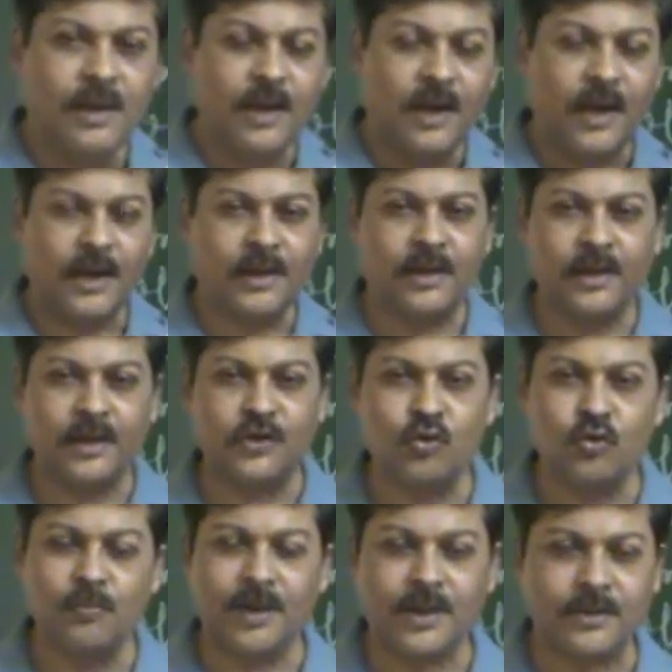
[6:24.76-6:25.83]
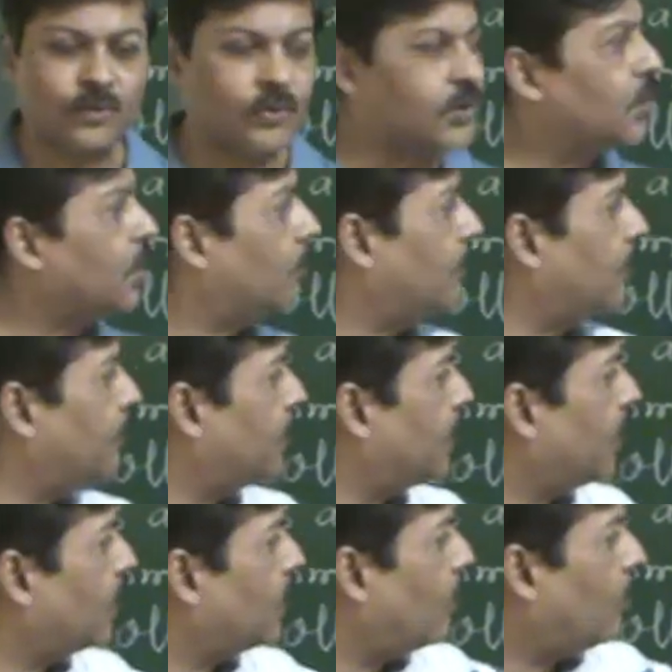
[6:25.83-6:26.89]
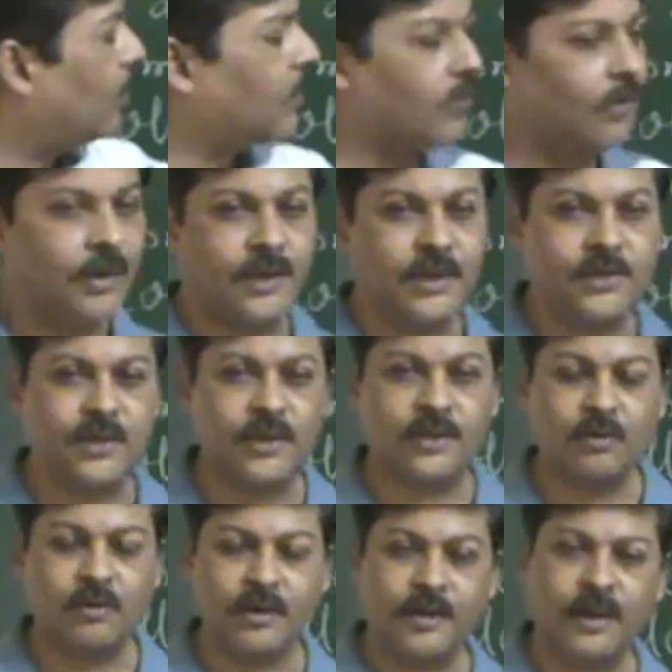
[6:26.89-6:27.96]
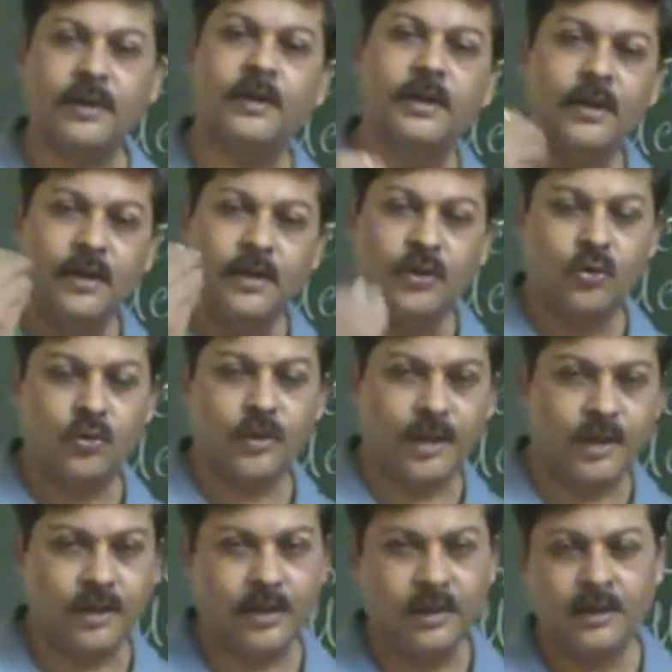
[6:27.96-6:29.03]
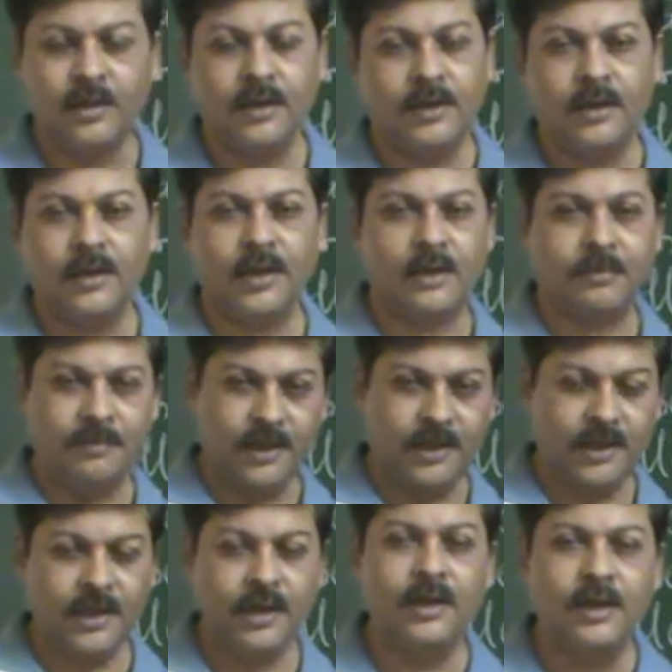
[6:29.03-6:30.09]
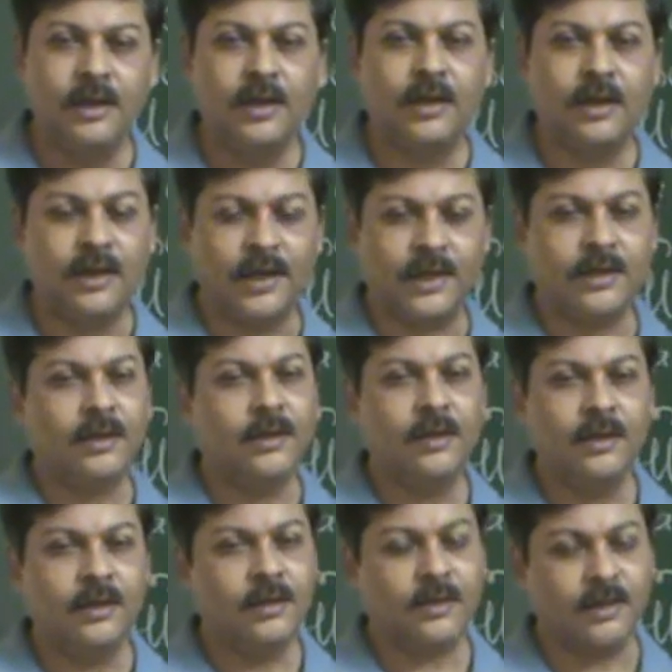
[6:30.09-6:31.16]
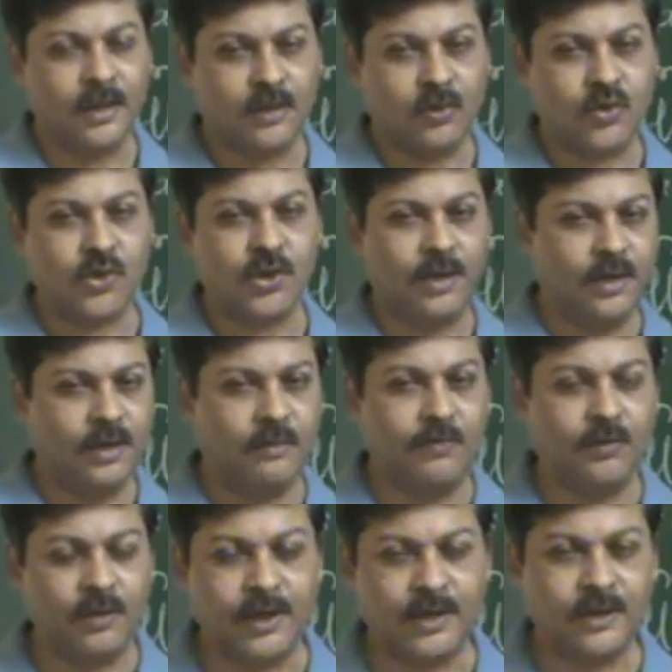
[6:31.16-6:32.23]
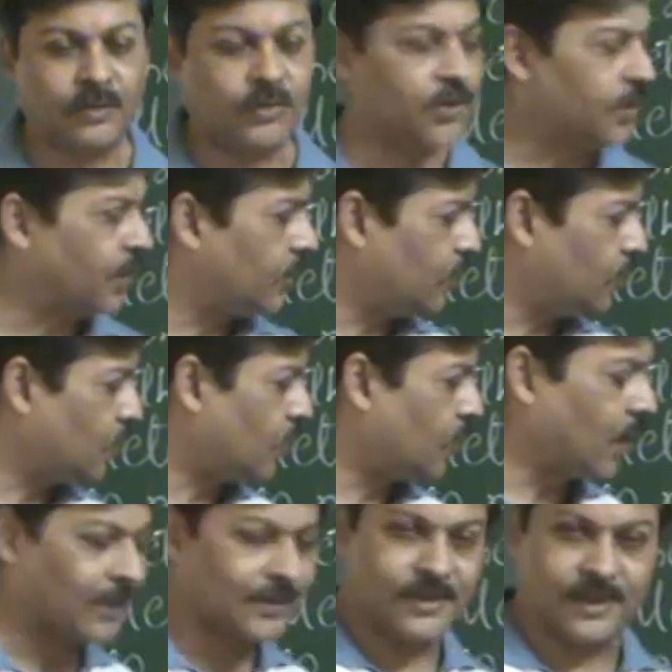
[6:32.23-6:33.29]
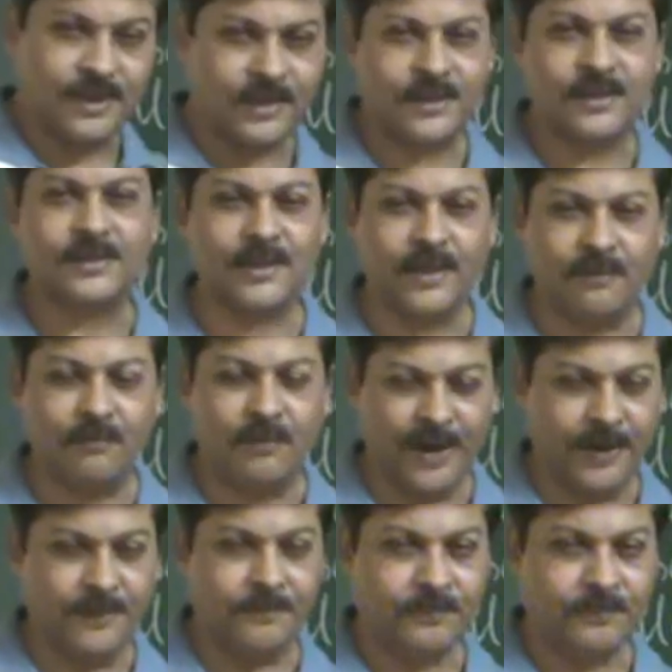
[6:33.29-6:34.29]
and 2 marks question will be there on contingent contract. You can here mainly get the question. If you get the question, you should answer in the same way.